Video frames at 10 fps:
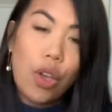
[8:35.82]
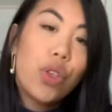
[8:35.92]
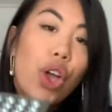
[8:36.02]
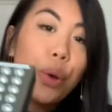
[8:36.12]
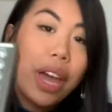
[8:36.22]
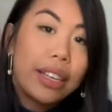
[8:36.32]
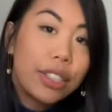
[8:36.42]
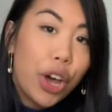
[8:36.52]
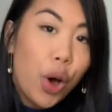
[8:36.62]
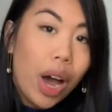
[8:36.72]
Okay,
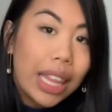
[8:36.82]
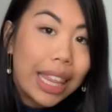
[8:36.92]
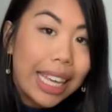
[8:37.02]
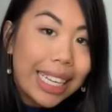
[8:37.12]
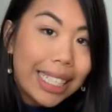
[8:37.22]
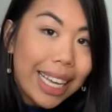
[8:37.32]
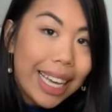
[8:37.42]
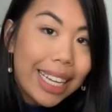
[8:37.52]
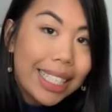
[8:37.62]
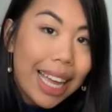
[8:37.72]
so this
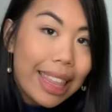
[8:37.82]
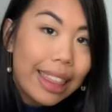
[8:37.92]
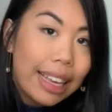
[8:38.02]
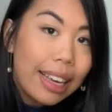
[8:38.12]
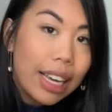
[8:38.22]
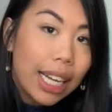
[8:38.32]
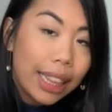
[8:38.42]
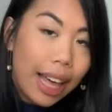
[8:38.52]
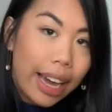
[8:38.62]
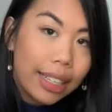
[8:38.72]
is the
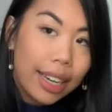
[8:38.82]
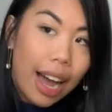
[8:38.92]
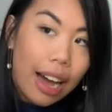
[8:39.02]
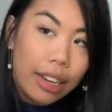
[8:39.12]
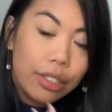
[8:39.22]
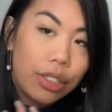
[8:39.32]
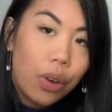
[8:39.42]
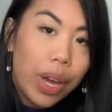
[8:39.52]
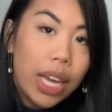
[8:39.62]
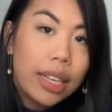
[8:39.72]
light, guys.
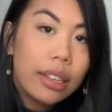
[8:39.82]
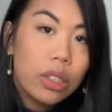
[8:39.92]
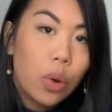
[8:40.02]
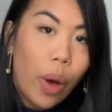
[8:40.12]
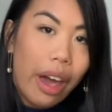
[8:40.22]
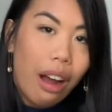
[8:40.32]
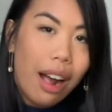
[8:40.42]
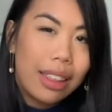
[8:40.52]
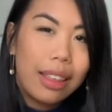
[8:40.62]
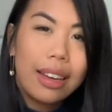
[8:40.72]
So it is a
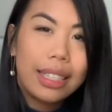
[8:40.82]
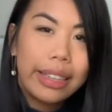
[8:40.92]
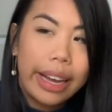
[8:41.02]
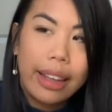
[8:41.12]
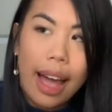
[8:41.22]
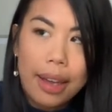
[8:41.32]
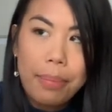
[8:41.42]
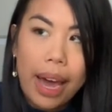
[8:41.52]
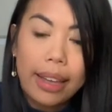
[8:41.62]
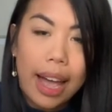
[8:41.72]
square. I think it's like 9
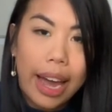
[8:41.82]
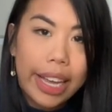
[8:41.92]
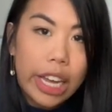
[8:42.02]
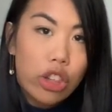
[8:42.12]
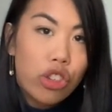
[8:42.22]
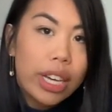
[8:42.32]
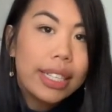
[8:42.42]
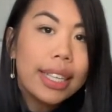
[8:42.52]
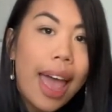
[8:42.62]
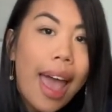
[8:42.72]
by 9
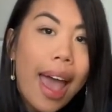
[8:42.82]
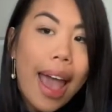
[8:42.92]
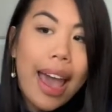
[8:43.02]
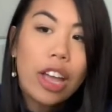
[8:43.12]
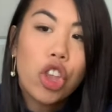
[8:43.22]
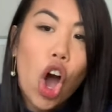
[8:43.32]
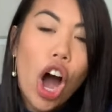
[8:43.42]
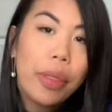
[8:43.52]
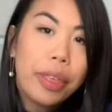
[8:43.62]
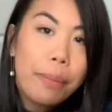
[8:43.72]
inches. And
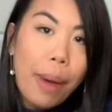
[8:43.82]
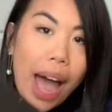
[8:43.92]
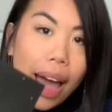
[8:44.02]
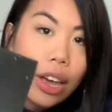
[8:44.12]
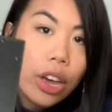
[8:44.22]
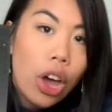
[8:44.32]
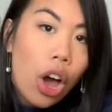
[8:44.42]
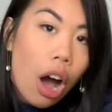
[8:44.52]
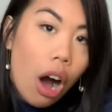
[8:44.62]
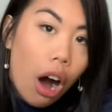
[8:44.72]
on the back
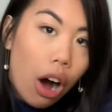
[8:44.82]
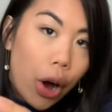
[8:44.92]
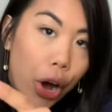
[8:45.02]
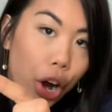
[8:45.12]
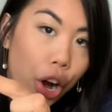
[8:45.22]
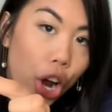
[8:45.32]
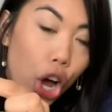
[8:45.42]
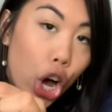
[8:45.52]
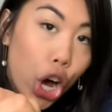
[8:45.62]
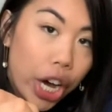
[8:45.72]

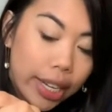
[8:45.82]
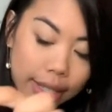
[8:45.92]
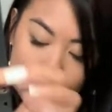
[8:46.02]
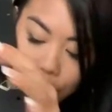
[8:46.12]
are hooks.